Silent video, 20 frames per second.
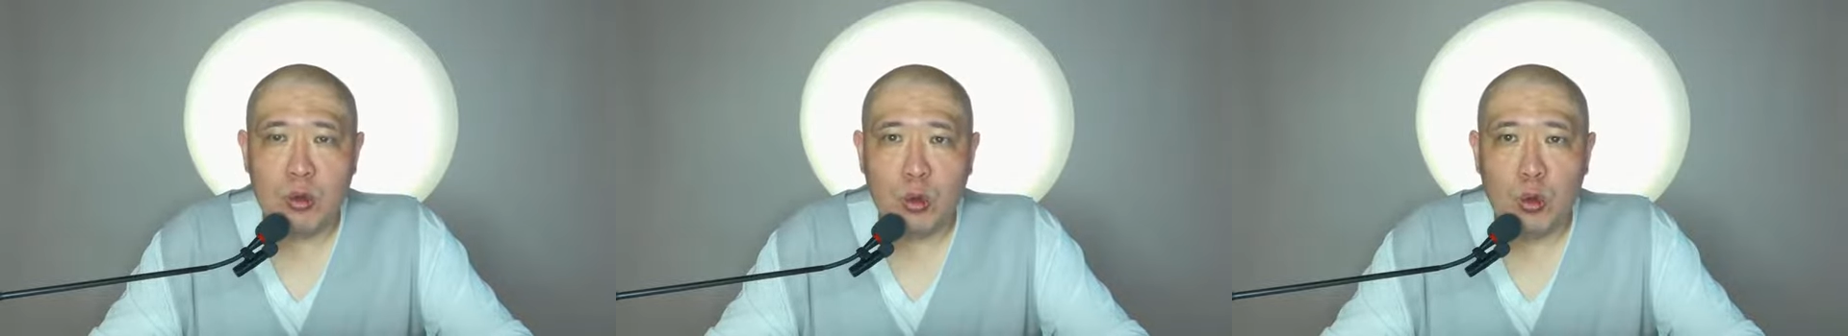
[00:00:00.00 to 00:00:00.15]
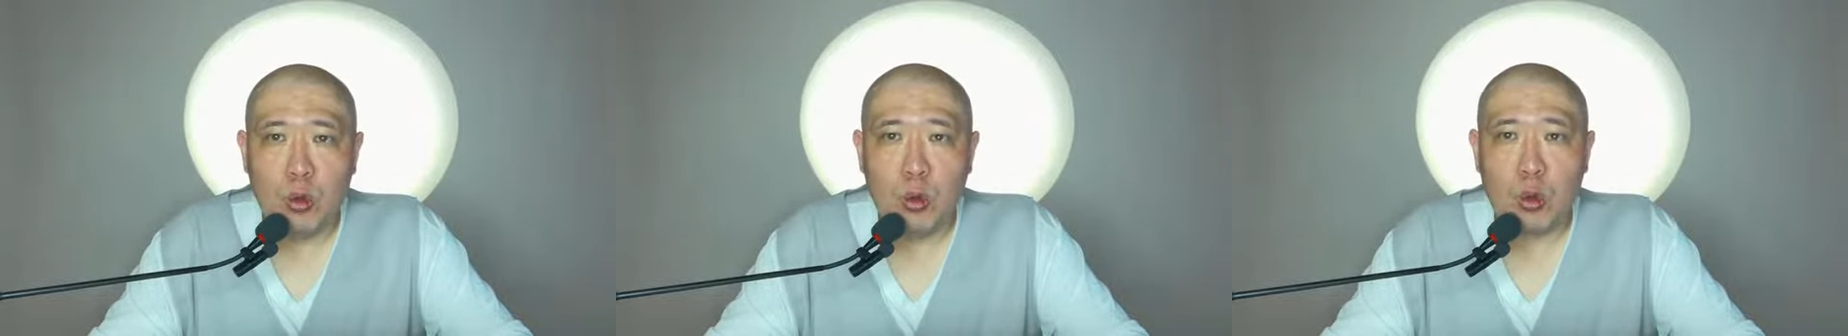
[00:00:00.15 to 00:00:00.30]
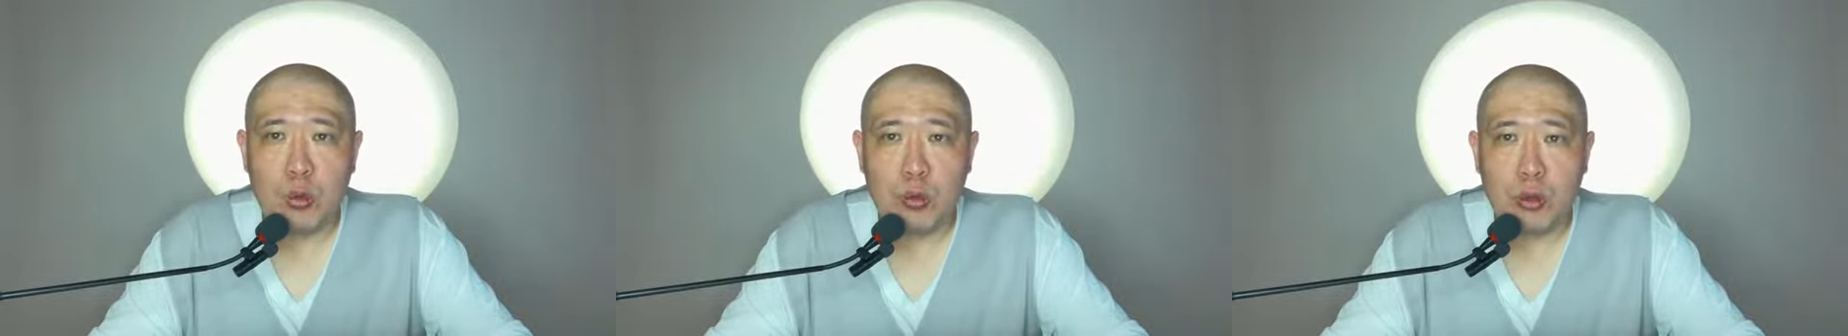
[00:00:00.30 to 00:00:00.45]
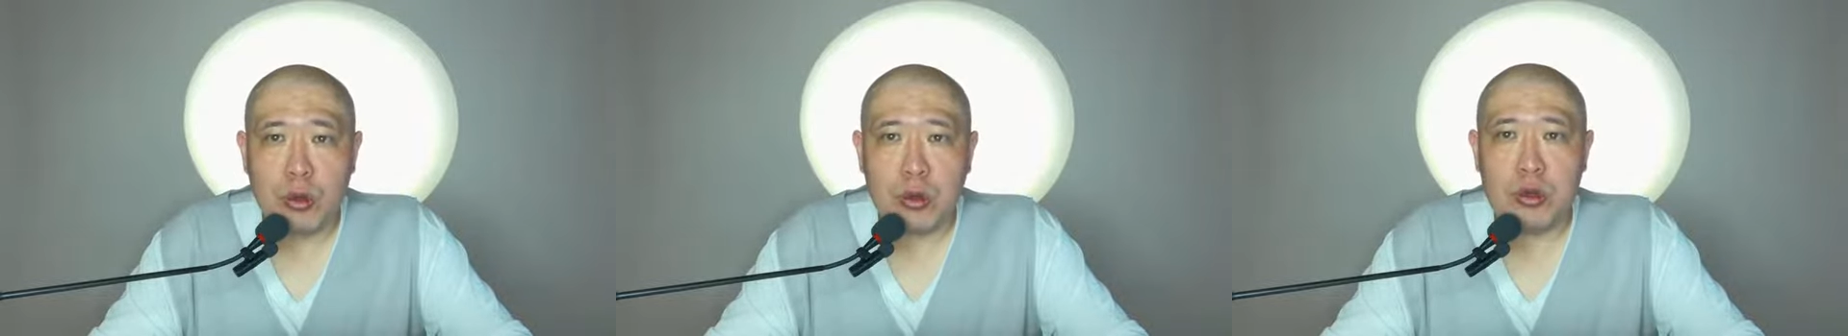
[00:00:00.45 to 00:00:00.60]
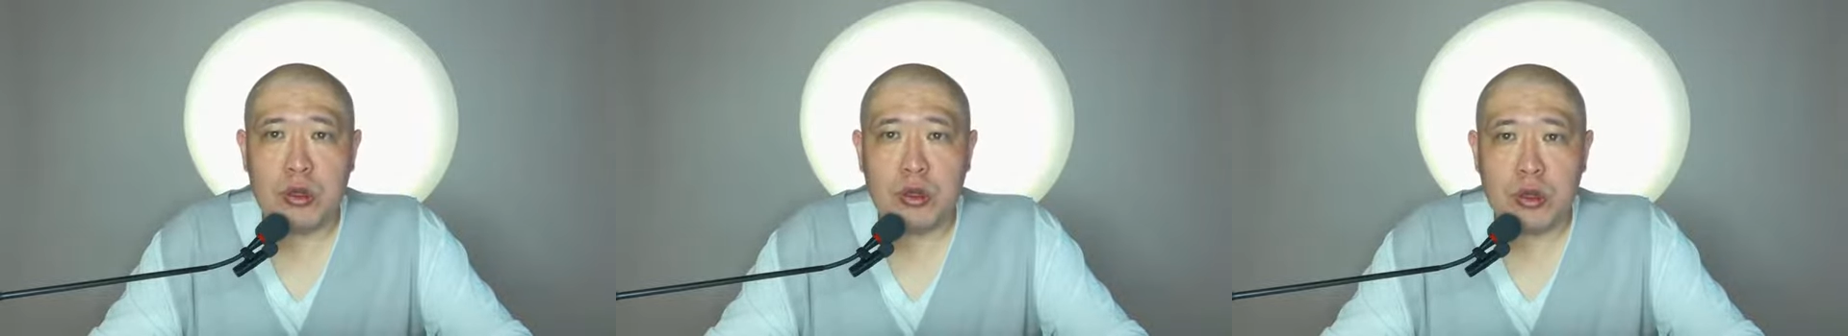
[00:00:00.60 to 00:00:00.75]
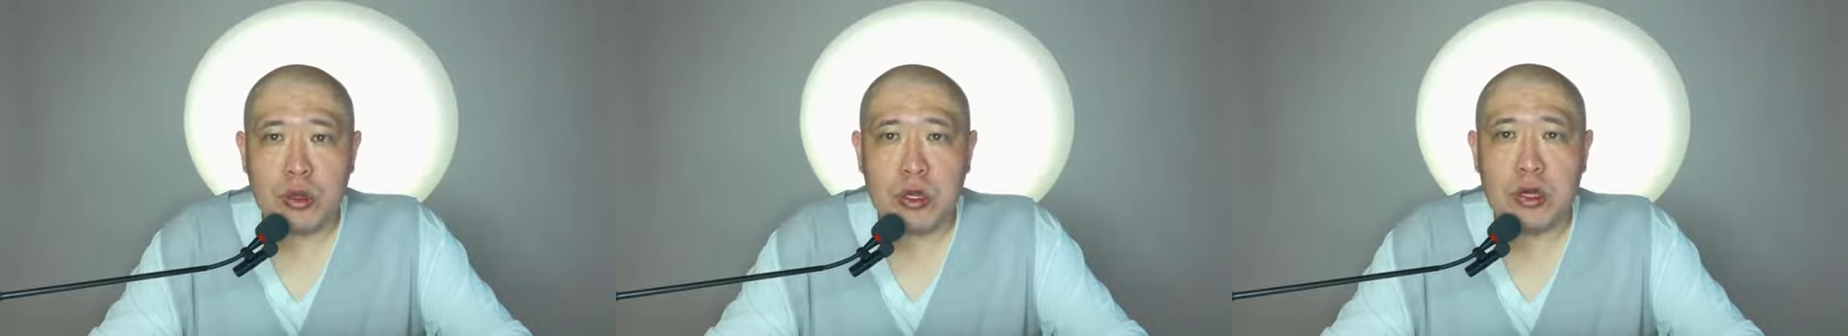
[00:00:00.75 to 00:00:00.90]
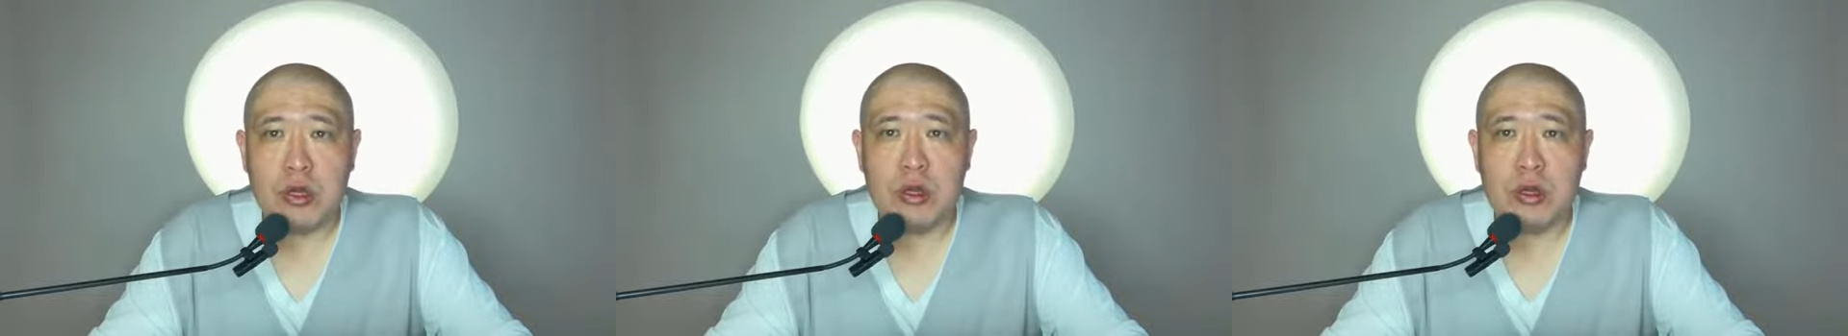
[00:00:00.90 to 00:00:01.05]
over
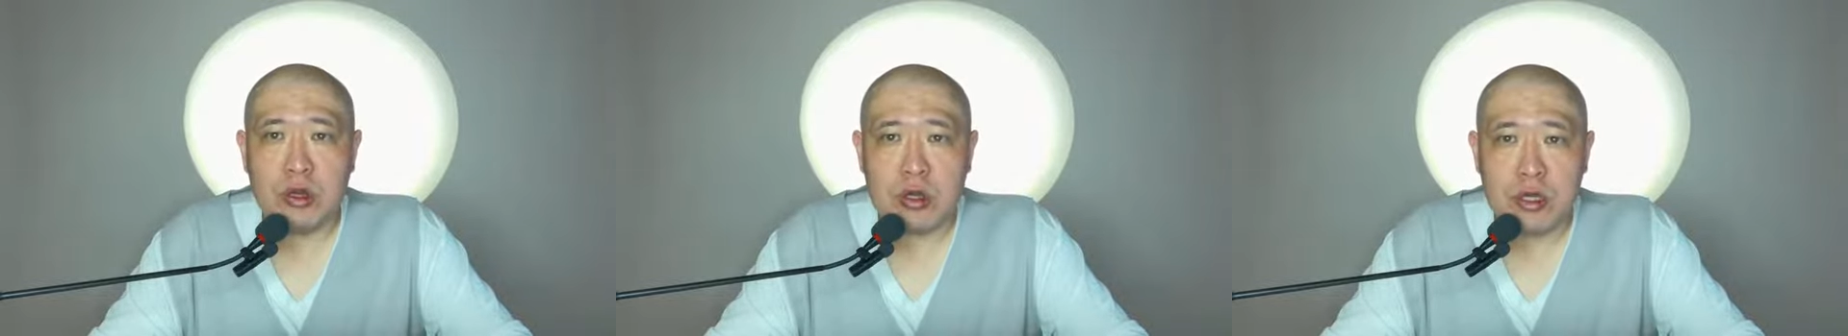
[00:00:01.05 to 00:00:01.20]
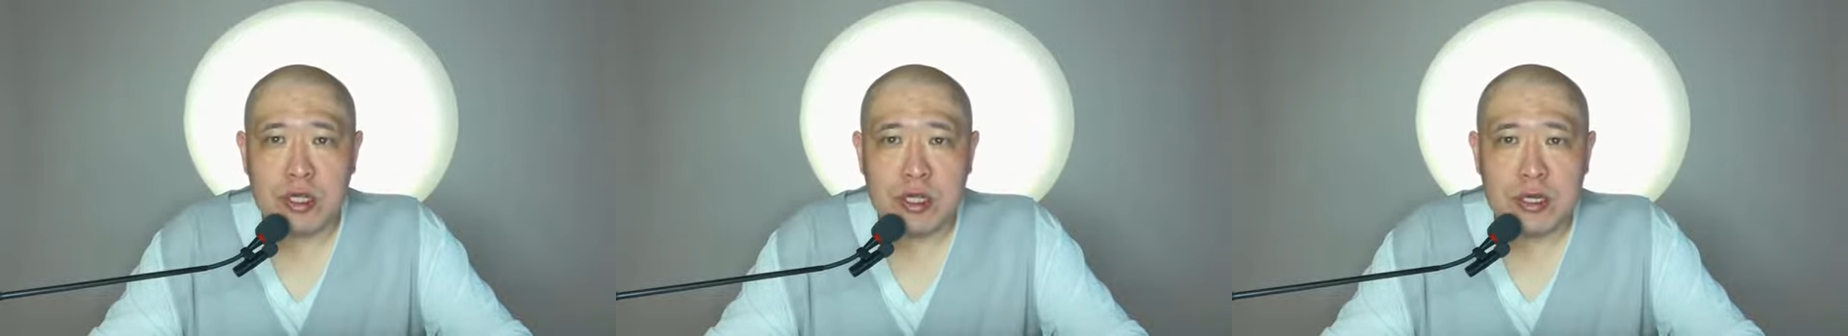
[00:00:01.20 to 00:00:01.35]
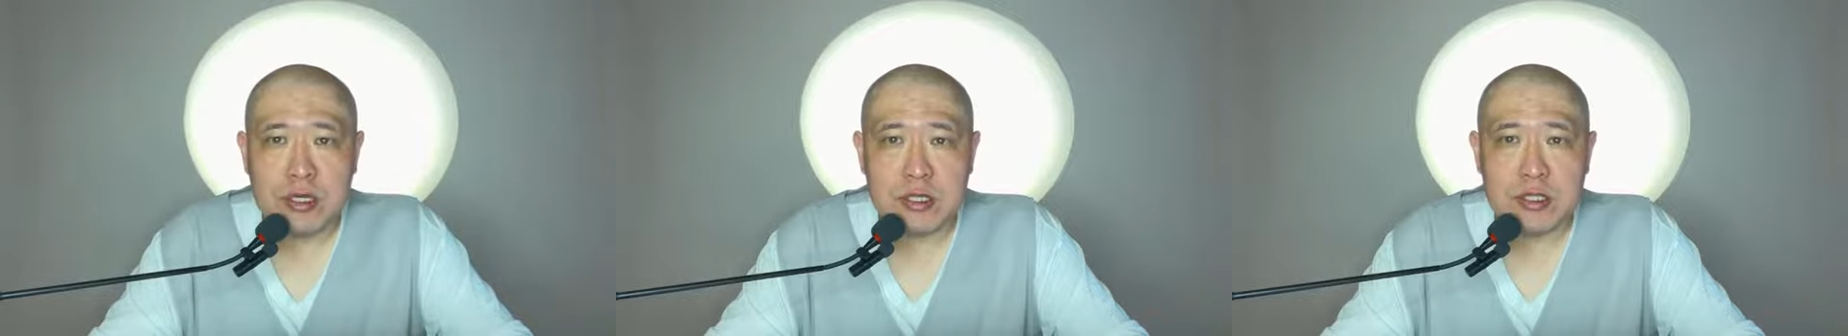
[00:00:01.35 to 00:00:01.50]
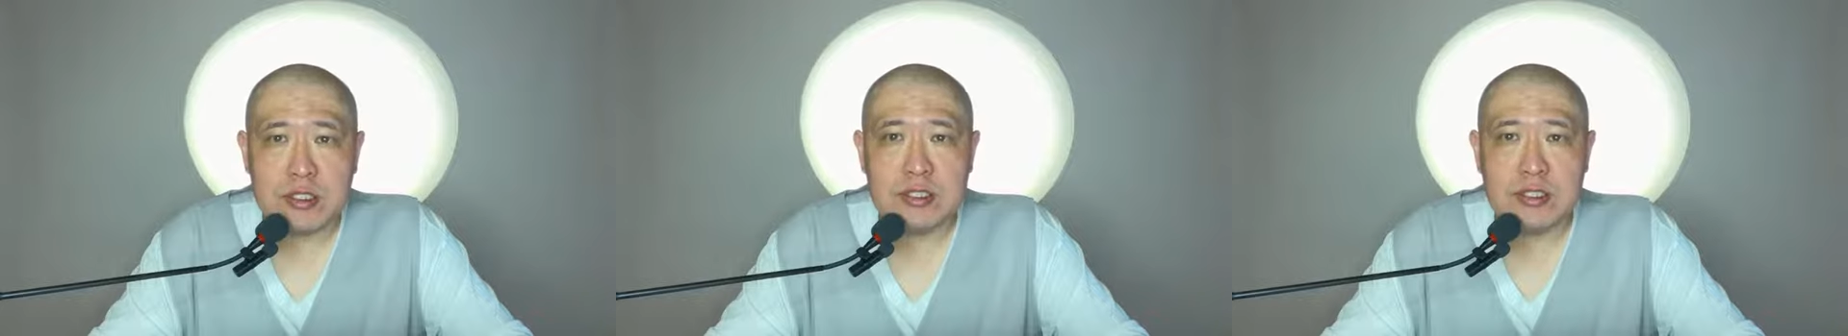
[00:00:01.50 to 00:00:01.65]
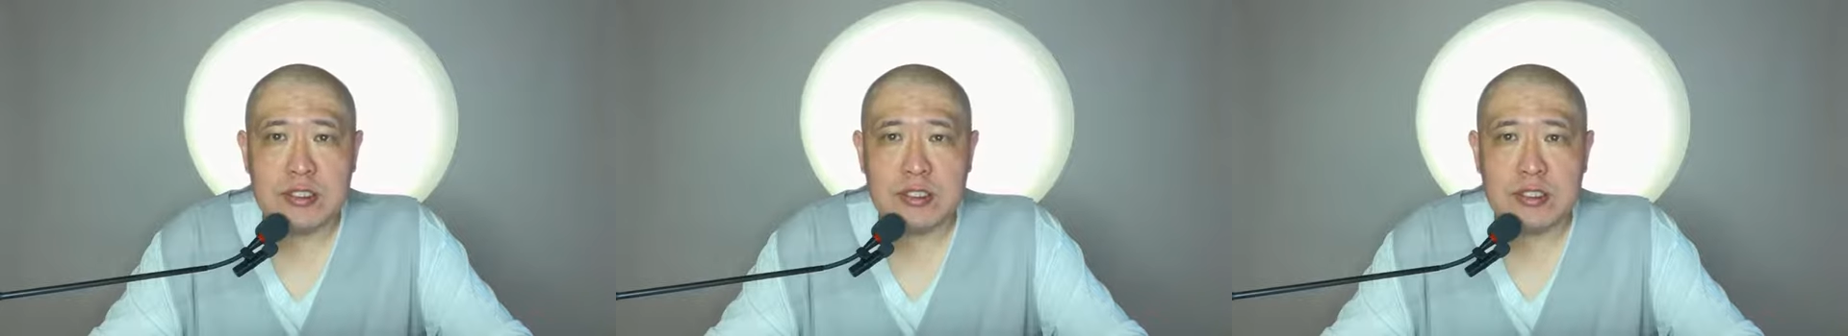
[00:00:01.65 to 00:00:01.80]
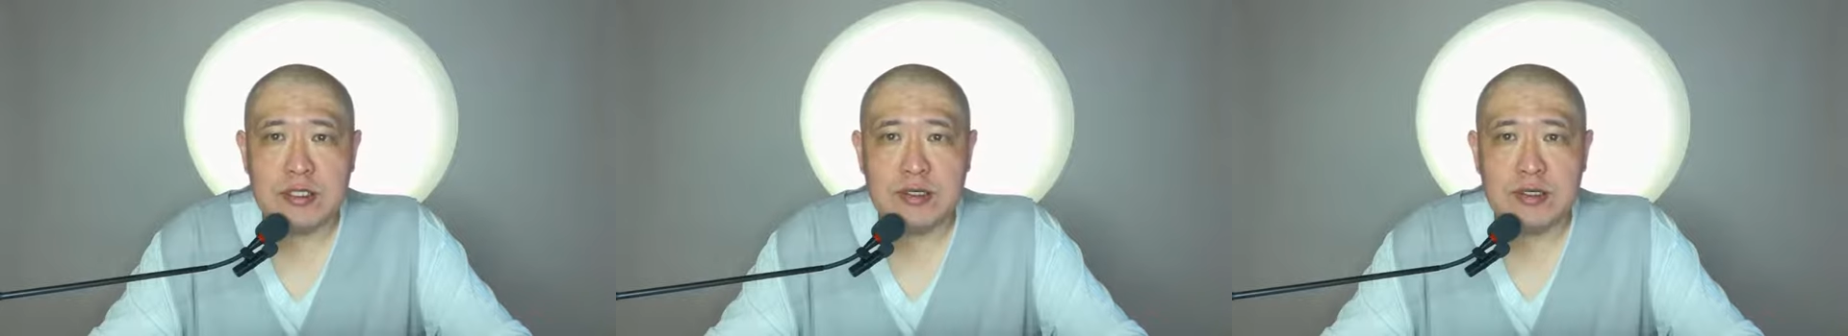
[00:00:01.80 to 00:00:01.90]
our years,